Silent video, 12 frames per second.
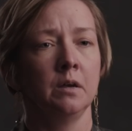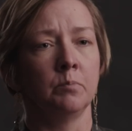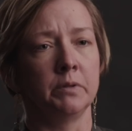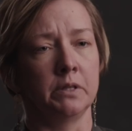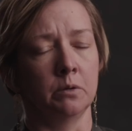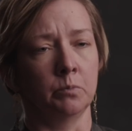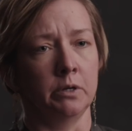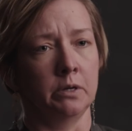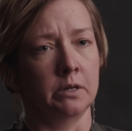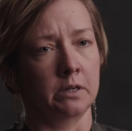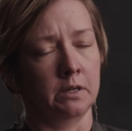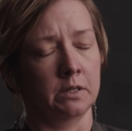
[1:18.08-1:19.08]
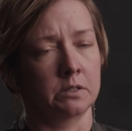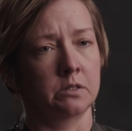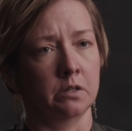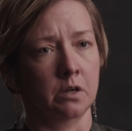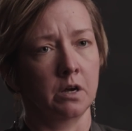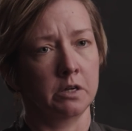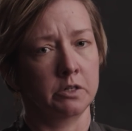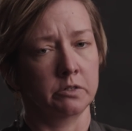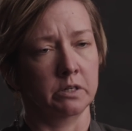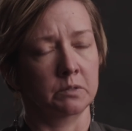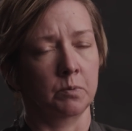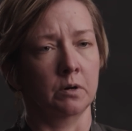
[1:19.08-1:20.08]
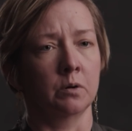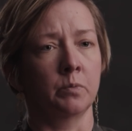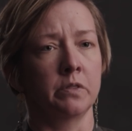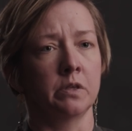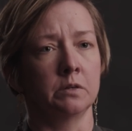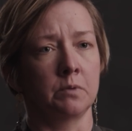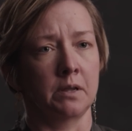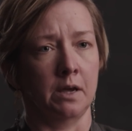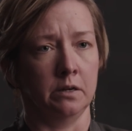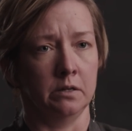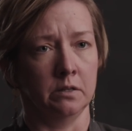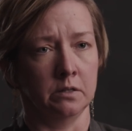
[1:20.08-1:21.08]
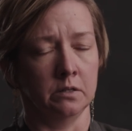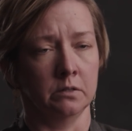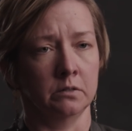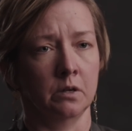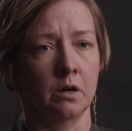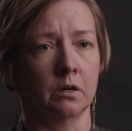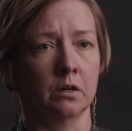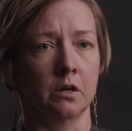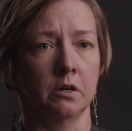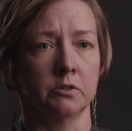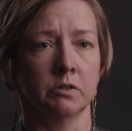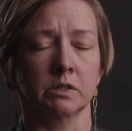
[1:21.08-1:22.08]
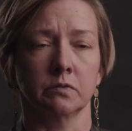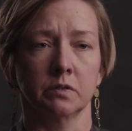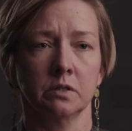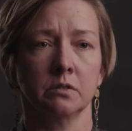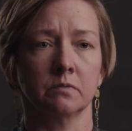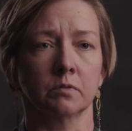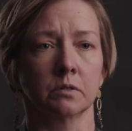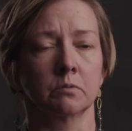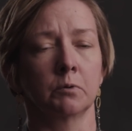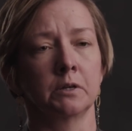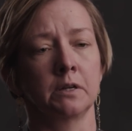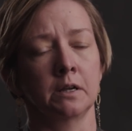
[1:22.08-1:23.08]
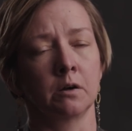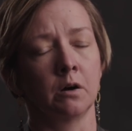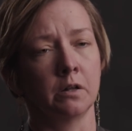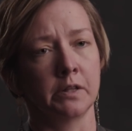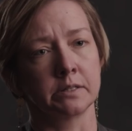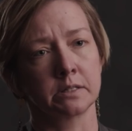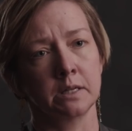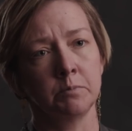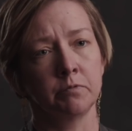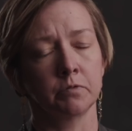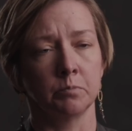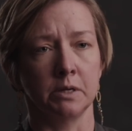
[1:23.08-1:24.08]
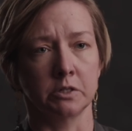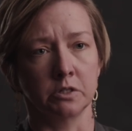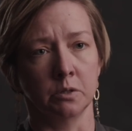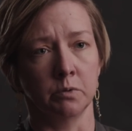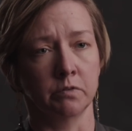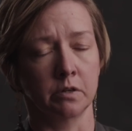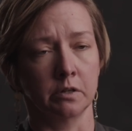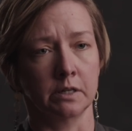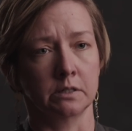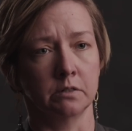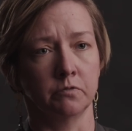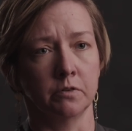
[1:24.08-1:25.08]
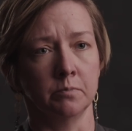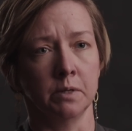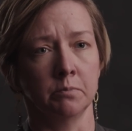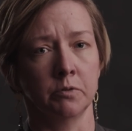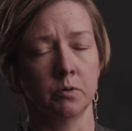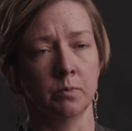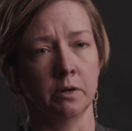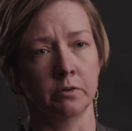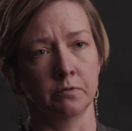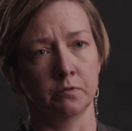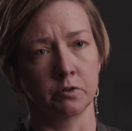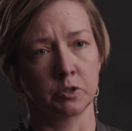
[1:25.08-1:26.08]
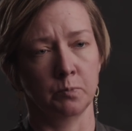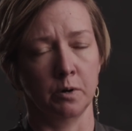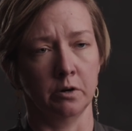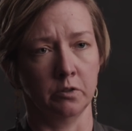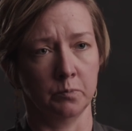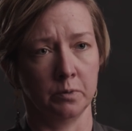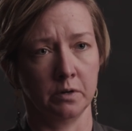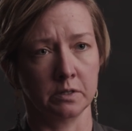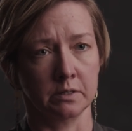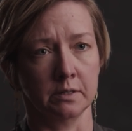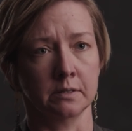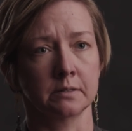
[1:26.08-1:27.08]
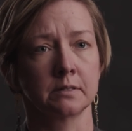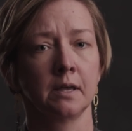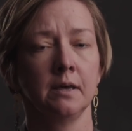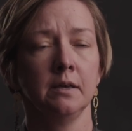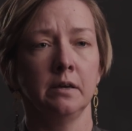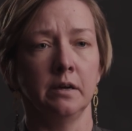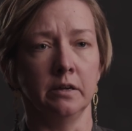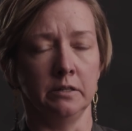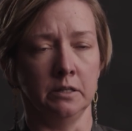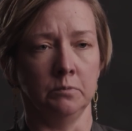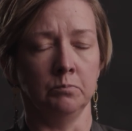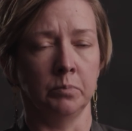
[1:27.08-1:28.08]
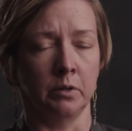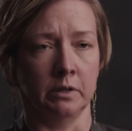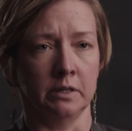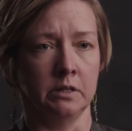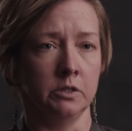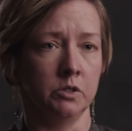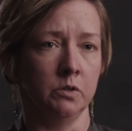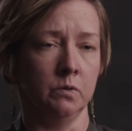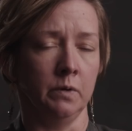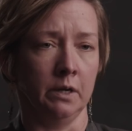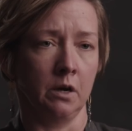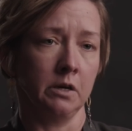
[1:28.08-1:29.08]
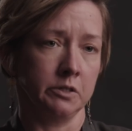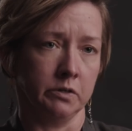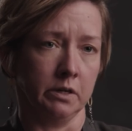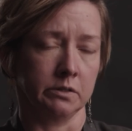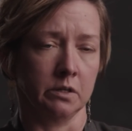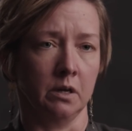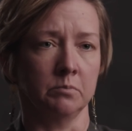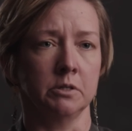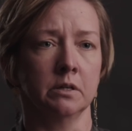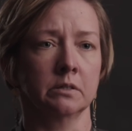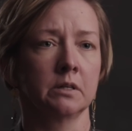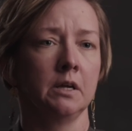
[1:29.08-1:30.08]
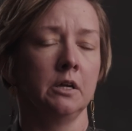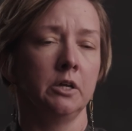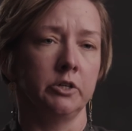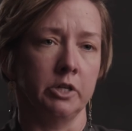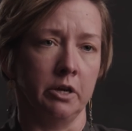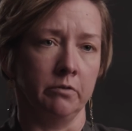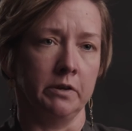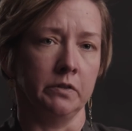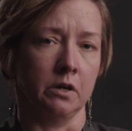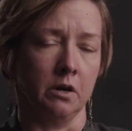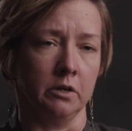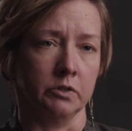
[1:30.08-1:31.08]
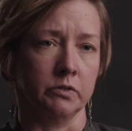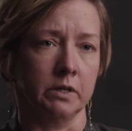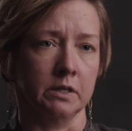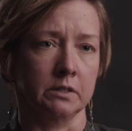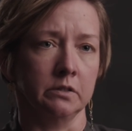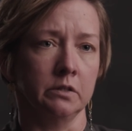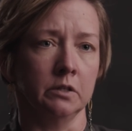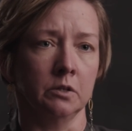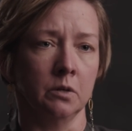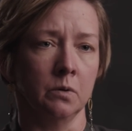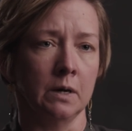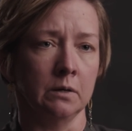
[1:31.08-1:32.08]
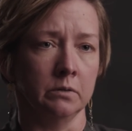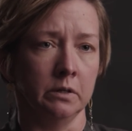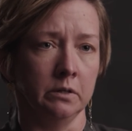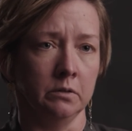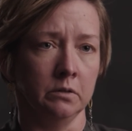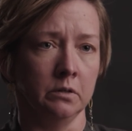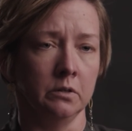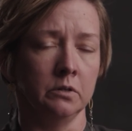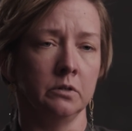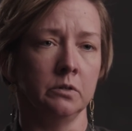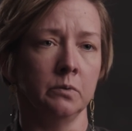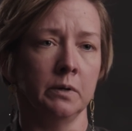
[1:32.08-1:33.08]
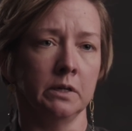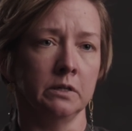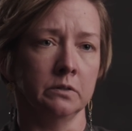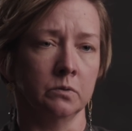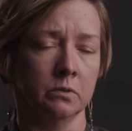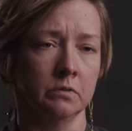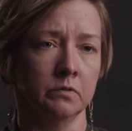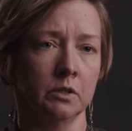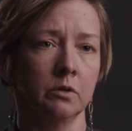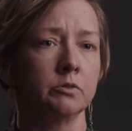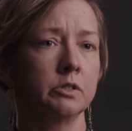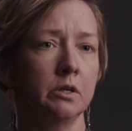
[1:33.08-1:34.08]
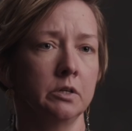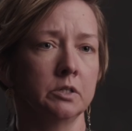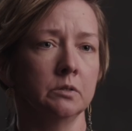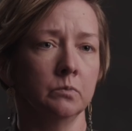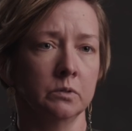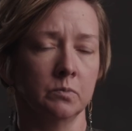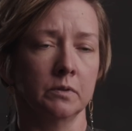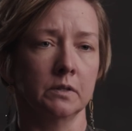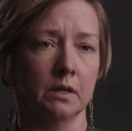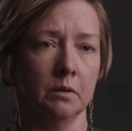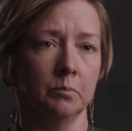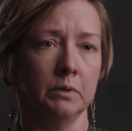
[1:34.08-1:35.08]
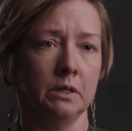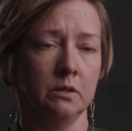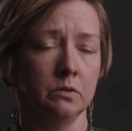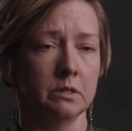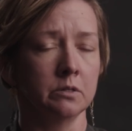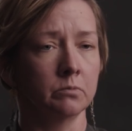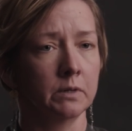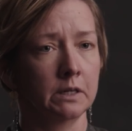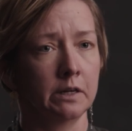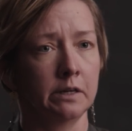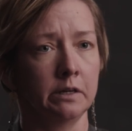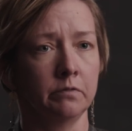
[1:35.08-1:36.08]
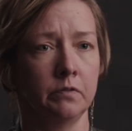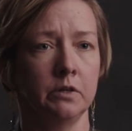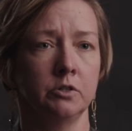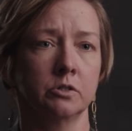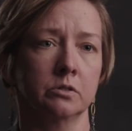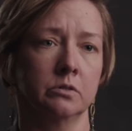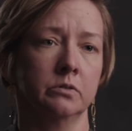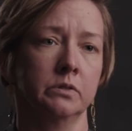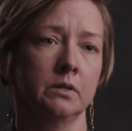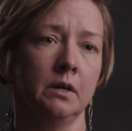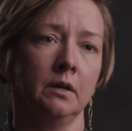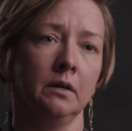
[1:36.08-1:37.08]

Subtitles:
but then when it gets to the contract part, we then add in the Conga contracts for Salesforce, where we take all that same information that we've collected from them throughout the first part of the process and then plug it into a contracts object, generate the contract, and then go out and do any sort of negotiations with the company using the redlining features